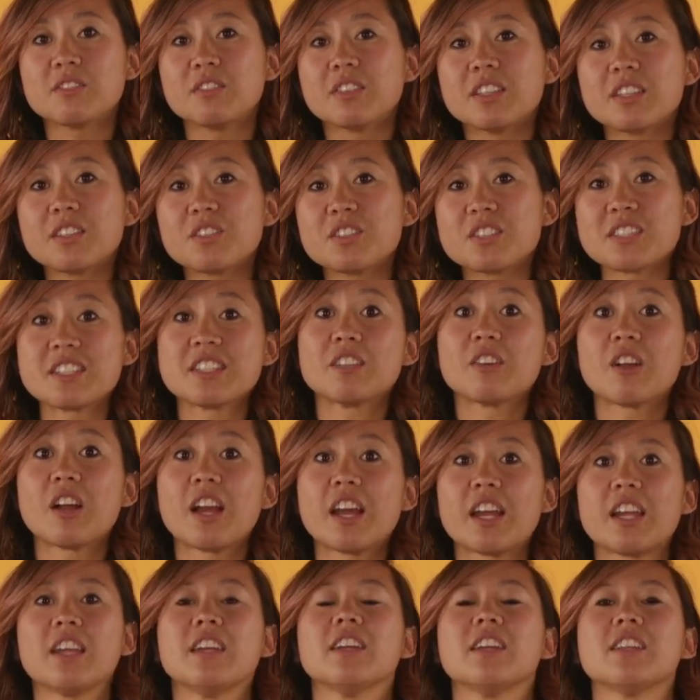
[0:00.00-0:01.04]
of little
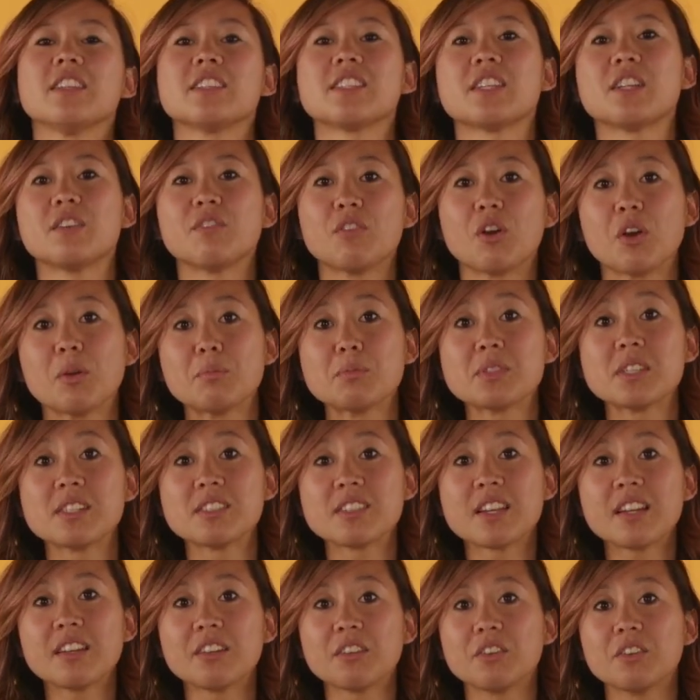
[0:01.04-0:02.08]
cirri instead of arms and
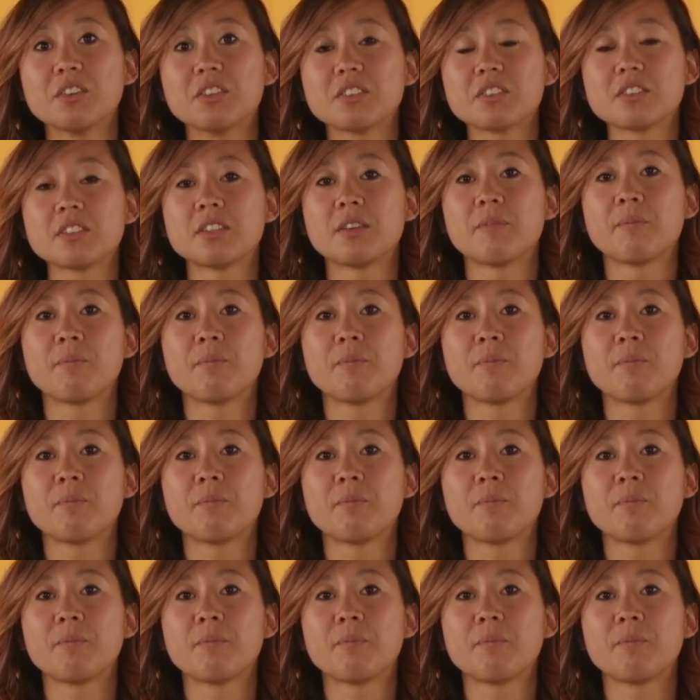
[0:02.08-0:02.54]
tentacles.